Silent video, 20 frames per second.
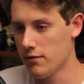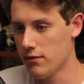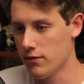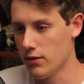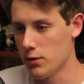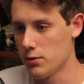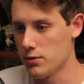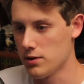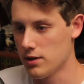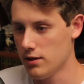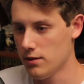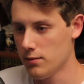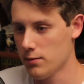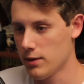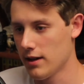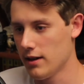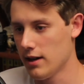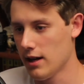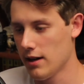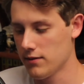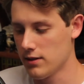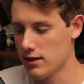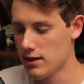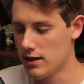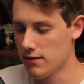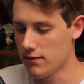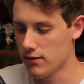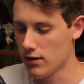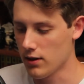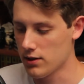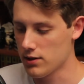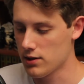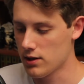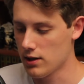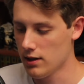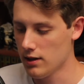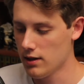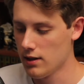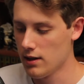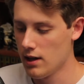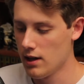frozen. We'd have to defrost you.